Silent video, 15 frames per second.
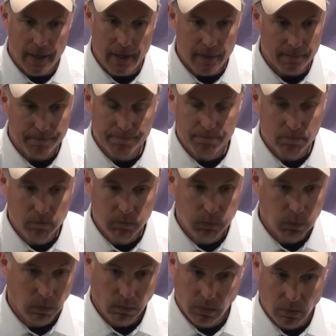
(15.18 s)
Um,
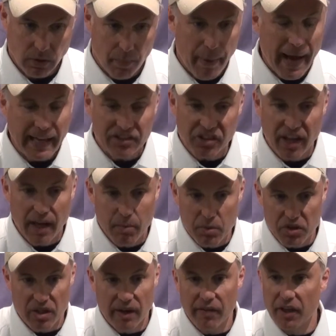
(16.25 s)
the pass
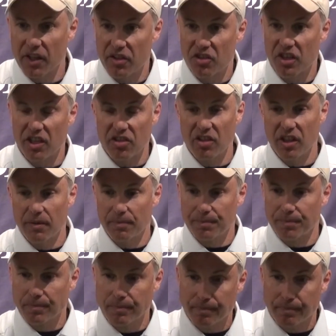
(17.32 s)
game was never consistent.